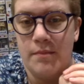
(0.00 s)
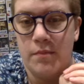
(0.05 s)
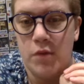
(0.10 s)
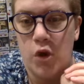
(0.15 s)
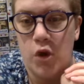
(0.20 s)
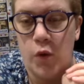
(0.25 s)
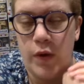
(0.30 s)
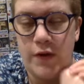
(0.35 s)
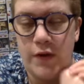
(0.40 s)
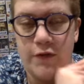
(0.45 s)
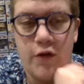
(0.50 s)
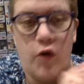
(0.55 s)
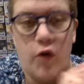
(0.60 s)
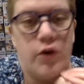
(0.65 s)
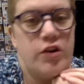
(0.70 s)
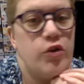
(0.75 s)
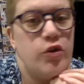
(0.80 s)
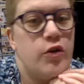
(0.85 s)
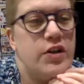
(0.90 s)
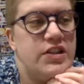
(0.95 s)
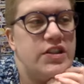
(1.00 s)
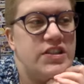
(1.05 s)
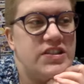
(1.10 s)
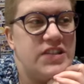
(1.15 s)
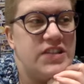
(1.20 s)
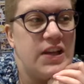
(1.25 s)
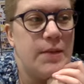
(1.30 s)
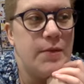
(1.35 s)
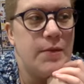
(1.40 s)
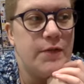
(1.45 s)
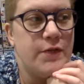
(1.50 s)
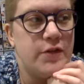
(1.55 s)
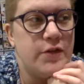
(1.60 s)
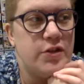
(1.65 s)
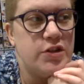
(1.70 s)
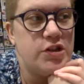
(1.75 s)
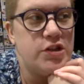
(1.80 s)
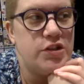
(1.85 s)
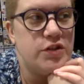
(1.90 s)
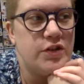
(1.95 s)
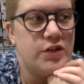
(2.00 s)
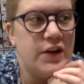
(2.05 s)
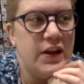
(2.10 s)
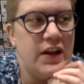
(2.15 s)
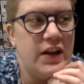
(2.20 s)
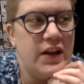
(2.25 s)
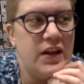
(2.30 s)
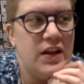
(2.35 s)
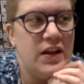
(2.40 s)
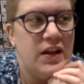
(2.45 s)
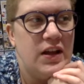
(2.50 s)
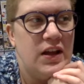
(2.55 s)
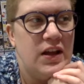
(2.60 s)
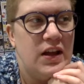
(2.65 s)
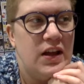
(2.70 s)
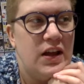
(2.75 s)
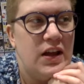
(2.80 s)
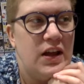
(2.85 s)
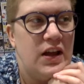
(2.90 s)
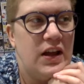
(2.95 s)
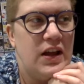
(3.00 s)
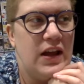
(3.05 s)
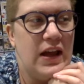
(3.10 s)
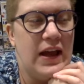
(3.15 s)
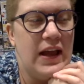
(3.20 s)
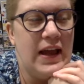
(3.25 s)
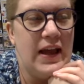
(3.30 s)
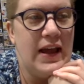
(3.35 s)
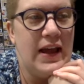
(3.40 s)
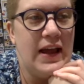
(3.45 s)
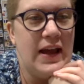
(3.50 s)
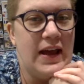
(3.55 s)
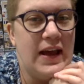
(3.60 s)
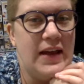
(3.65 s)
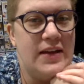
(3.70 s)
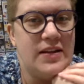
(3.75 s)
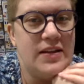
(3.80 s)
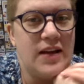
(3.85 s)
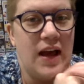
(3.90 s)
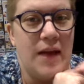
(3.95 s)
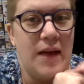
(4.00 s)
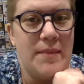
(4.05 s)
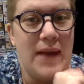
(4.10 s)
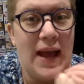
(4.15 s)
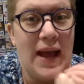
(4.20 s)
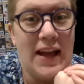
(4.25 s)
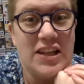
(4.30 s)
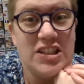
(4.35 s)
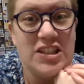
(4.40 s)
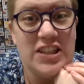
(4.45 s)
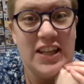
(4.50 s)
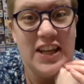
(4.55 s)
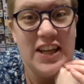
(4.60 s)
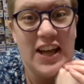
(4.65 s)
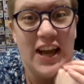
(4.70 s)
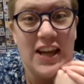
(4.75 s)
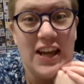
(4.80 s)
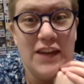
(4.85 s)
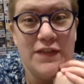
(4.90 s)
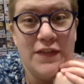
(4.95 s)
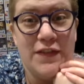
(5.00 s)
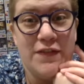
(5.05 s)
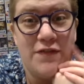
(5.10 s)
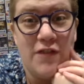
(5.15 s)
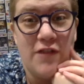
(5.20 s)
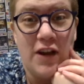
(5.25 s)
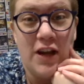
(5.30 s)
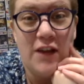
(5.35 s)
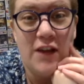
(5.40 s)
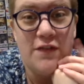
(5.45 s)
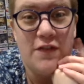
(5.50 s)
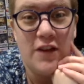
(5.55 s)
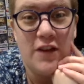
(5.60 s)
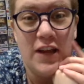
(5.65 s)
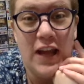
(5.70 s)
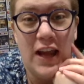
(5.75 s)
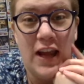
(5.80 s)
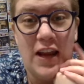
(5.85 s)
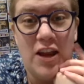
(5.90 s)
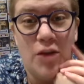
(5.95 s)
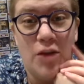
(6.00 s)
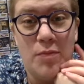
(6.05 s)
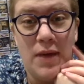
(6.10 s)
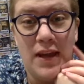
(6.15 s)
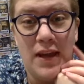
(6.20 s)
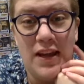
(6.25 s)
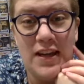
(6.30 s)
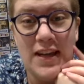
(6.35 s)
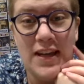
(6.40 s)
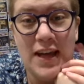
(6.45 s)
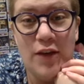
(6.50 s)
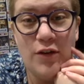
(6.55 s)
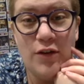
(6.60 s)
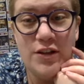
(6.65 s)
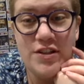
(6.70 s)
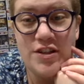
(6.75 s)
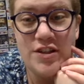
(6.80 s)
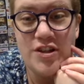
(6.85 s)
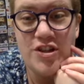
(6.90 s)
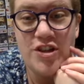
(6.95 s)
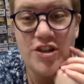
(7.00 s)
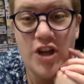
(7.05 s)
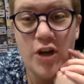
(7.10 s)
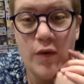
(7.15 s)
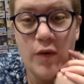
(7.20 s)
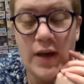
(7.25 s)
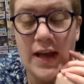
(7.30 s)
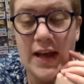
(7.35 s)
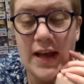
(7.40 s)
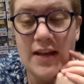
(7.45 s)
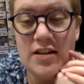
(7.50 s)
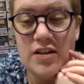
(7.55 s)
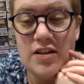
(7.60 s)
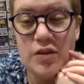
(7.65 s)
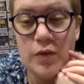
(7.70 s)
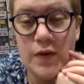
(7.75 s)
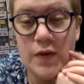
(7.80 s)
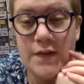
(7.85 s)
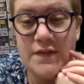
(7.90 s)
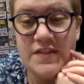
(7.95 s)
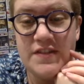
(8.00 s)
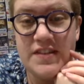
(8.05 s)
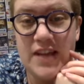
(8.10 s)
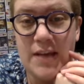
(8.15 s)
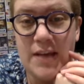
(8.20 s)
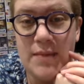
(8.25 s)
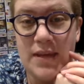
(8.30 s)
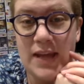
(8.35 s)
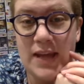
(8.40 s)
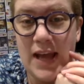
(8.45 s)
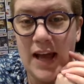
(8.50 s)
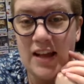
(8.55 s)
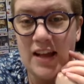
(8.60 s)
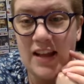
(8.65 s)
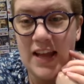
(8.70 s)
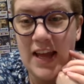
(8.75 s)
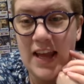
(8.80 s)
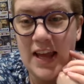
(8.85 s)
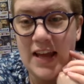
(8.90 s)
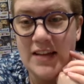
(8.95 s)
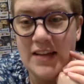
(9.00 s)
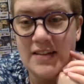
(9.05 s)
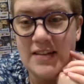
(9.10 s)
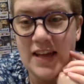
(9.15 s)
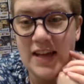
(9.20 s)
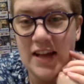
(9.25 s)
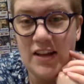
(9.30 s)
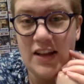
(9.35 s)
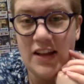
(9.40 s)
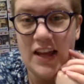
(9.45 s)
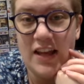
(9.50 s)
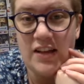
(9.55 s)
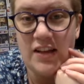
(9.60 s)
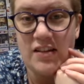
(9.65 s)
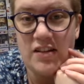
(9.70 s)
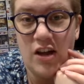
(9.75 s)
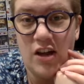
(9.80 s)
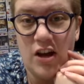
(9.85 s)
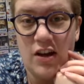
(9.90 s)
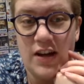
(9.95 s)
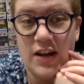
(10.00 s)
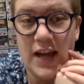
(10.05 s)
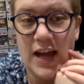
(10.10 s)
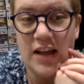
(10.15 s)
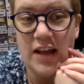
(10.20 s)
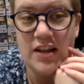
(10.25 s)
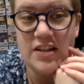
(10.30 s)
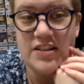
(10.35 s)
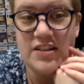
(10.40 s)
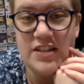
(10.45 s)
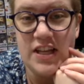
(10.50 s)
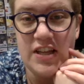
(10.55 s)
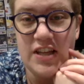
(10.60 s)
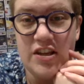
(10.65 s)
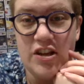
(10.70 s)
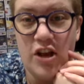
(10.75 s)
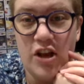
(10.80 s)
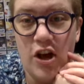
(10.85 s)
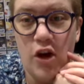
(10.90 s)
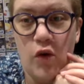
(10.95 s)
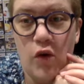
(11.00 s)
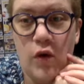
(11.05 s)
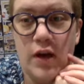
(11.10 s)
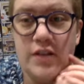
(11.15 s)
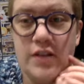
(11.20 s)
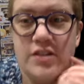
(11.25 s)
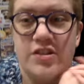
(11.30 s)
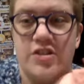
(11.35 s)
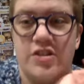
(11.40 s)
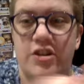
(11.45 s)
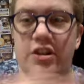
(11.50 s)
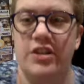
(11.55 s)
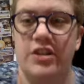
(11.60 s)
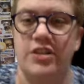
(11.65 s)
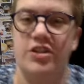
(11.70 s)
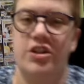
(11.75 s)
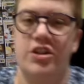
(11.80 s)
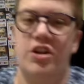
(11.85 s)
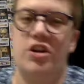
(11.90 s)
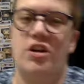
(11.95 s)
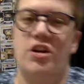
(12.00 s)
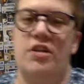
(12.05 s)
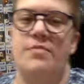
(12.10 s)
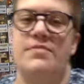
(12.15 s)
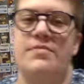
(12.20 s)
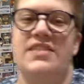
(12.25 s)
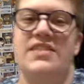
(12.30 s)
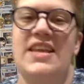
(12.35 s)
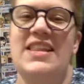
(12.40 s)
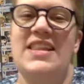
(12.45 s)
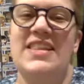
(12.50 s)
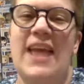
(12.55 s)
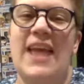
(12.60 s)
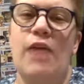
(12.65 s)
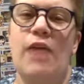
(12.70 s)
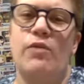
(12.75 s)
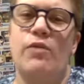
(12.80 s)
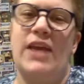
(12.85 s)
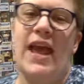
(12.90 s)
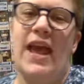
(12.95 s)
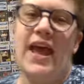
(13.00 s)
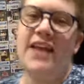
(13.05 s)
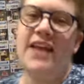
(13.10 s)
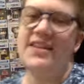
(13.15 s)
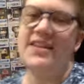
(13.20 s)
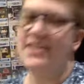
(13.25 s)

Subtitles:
going forward towards Slammiversary. And I'm actually kind of afraid for Kenny Omega now, because the show ends with Sami Callihan telling Don Callis in no uncertain terms, get down, cat,